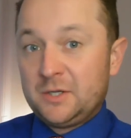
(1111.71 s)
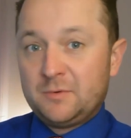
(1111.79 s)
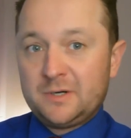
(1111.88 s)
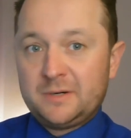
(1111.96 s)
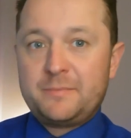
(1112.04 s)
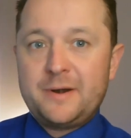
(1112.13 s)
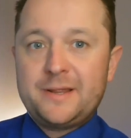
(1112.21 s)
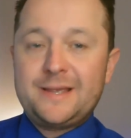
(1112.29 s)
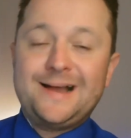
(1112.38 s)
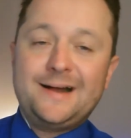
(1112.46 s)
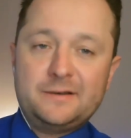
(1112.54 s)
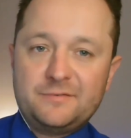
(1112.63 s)
You want to break
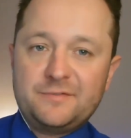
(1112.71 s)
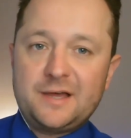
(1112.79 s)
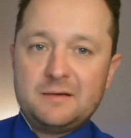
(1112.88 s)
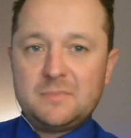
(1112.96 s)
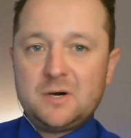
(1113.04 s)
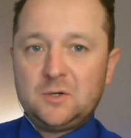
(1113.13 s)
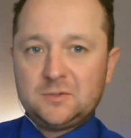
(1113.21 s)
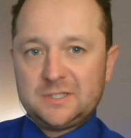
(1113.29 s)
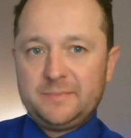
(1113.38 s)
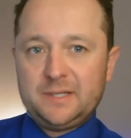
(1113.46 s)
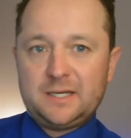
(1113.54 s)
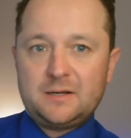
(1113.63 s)
out of that mold
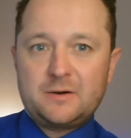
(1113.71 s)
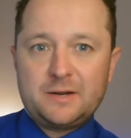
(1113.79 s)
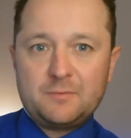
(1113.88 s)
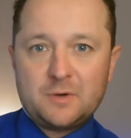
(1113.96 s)
and be like, all right,